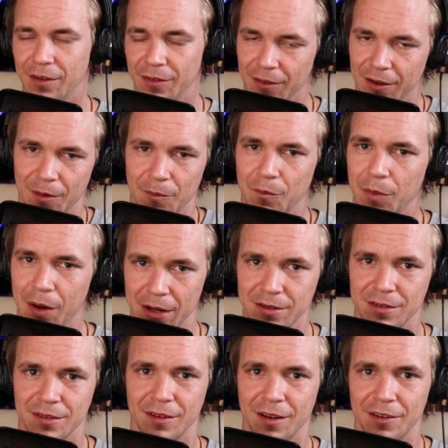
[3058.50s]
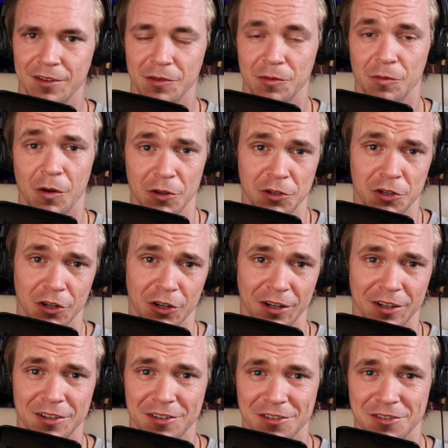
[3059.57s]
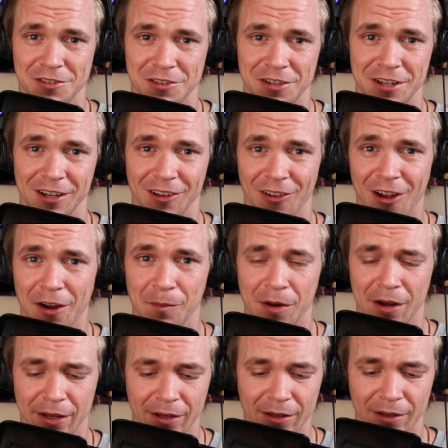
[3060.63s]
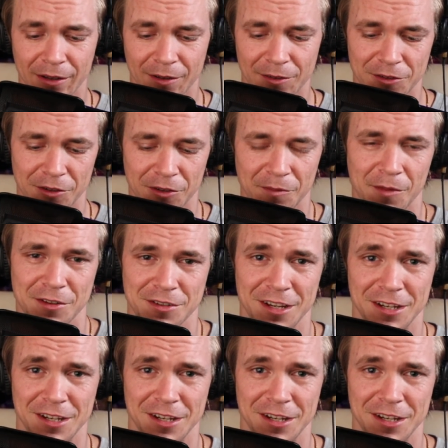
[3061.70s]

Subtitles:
but you could. You just need a lot of money. I'm not saying,